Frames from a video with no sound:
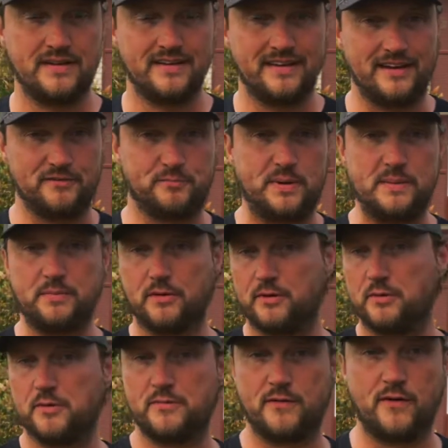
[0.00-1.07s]
If people are
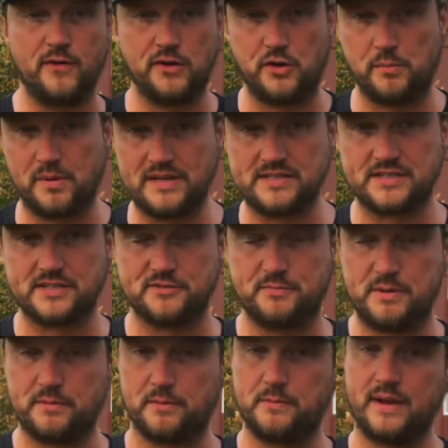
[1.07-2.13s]
referring you business, if
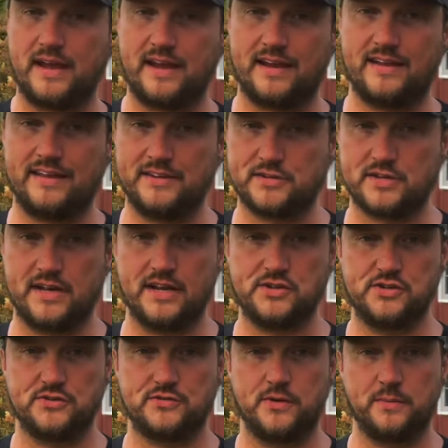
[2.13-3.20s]
people are making these
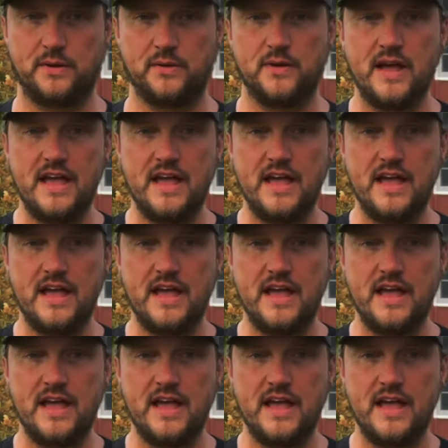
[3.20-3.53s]
connections from you,